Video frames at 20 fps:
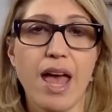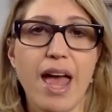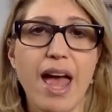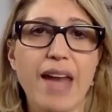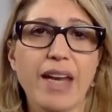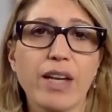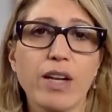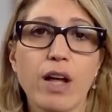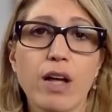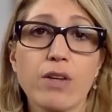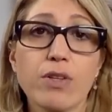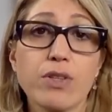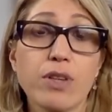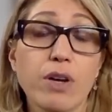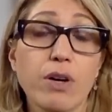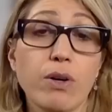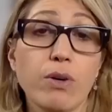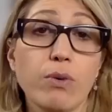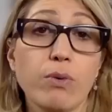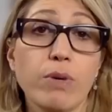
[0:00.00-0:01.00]
and it
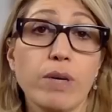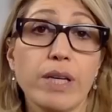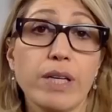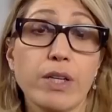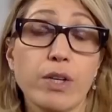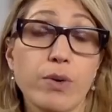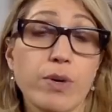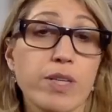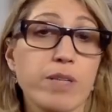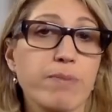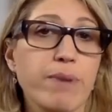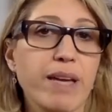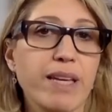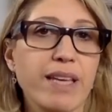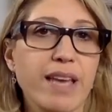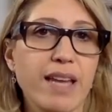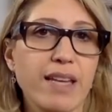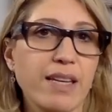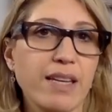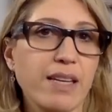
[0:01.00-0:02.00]
also increased my
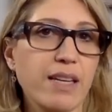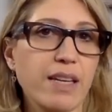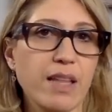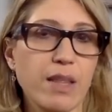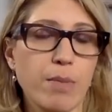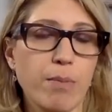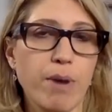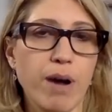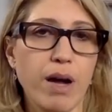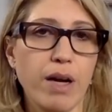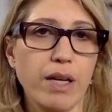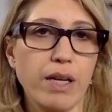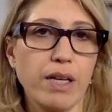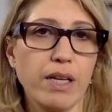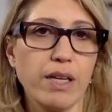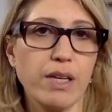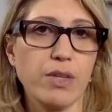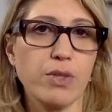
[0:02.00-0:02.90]
candida in the body.